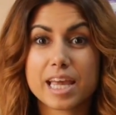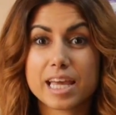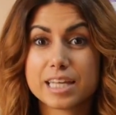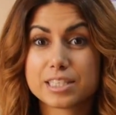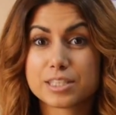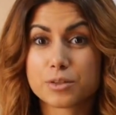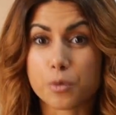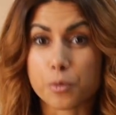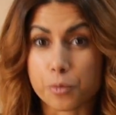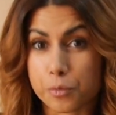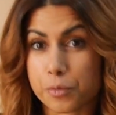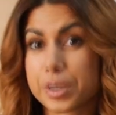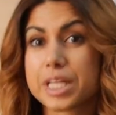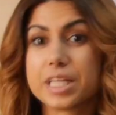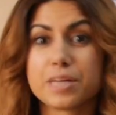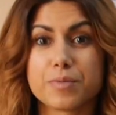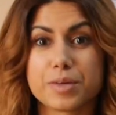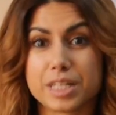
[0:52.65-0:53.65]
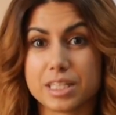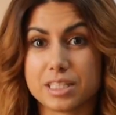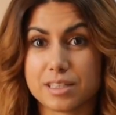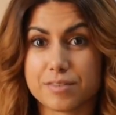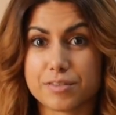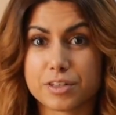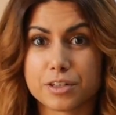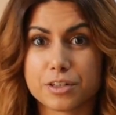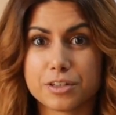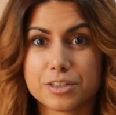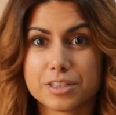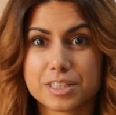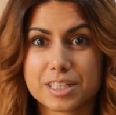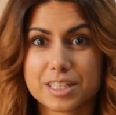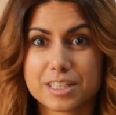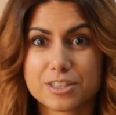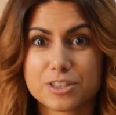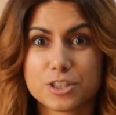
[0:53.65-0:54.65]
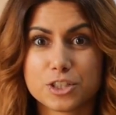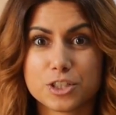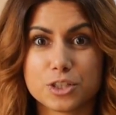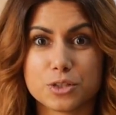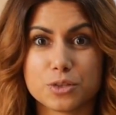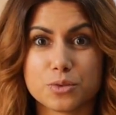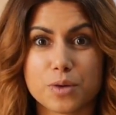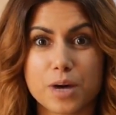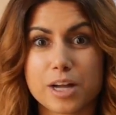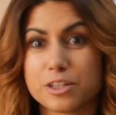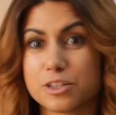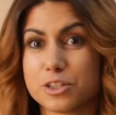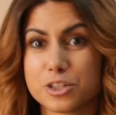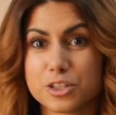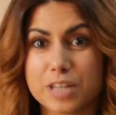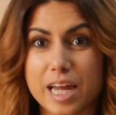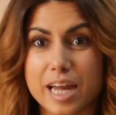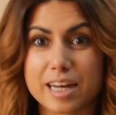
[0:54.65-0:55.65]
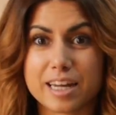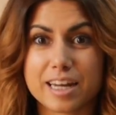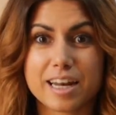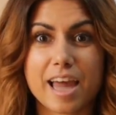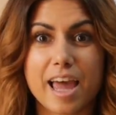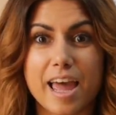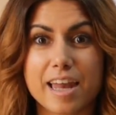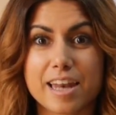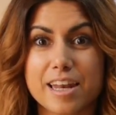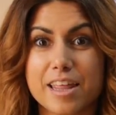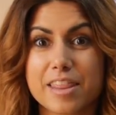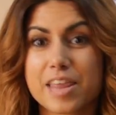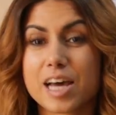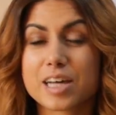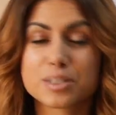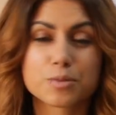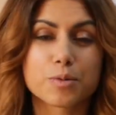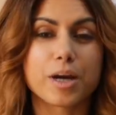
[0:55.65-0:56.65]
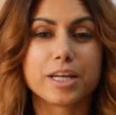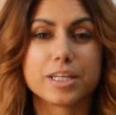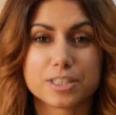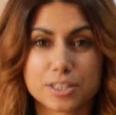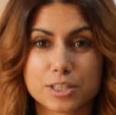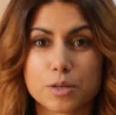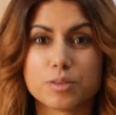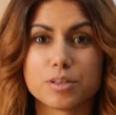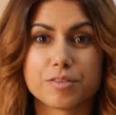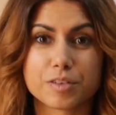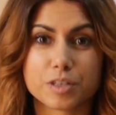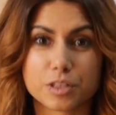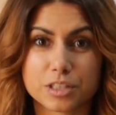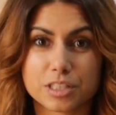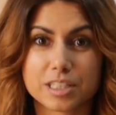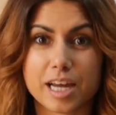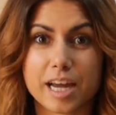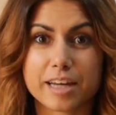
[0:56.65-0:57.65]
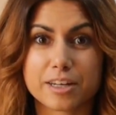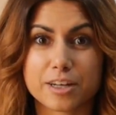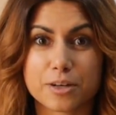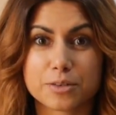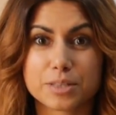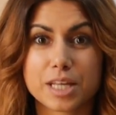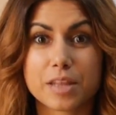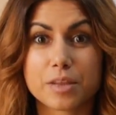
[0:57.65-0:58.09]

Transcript: It's really, really difficult to understand it, and that's why it's so difficult to diagnose.